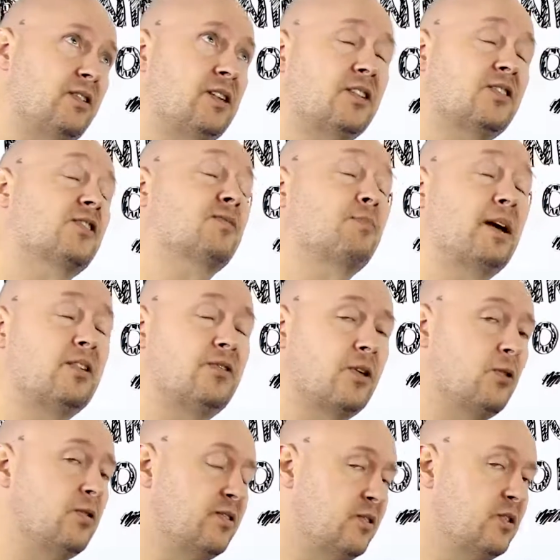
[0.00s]
Disk space
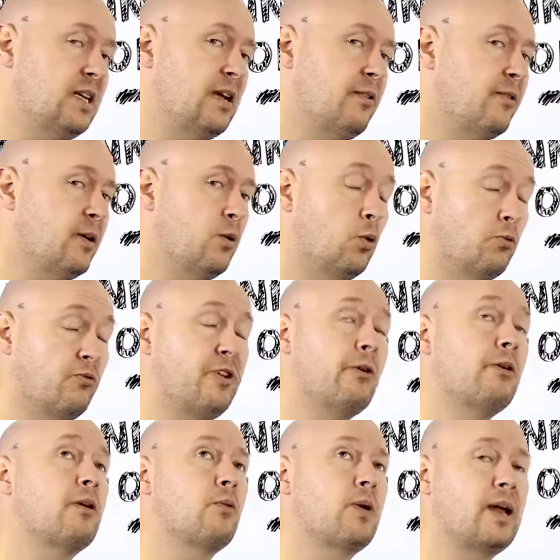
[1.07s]
though is never or
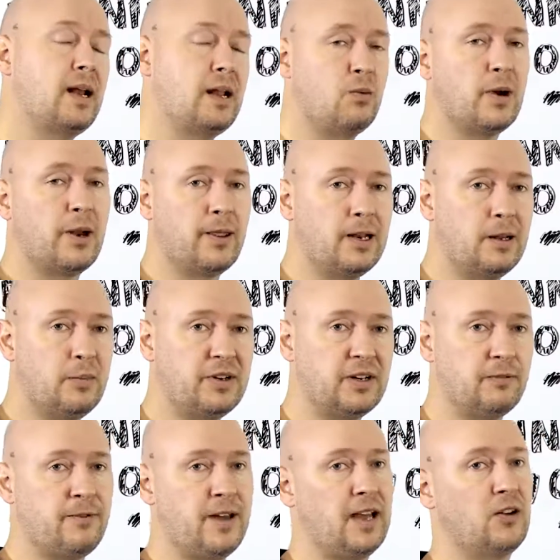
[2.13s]
very rarely one of the
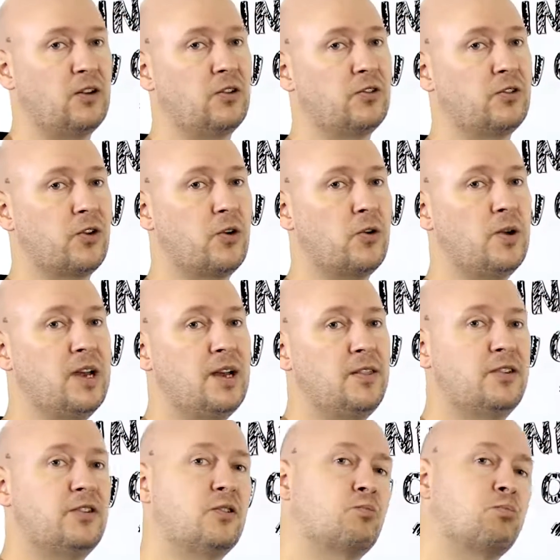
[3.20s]
limiting factors, so
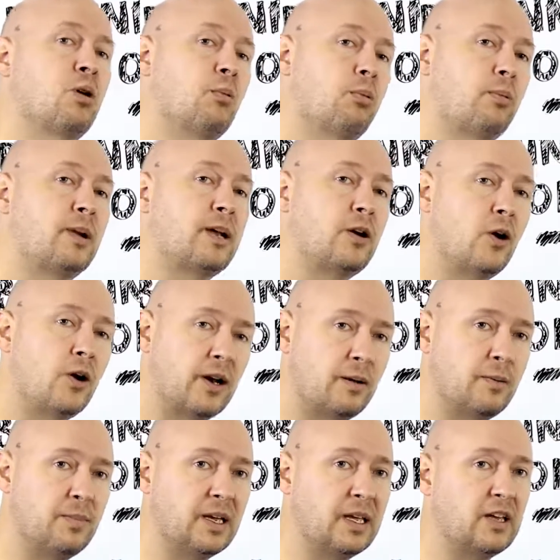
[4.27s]
this is probably not
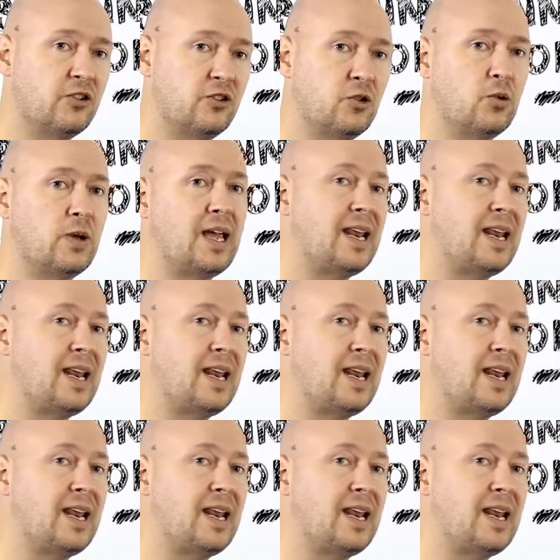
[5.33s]
a big issue.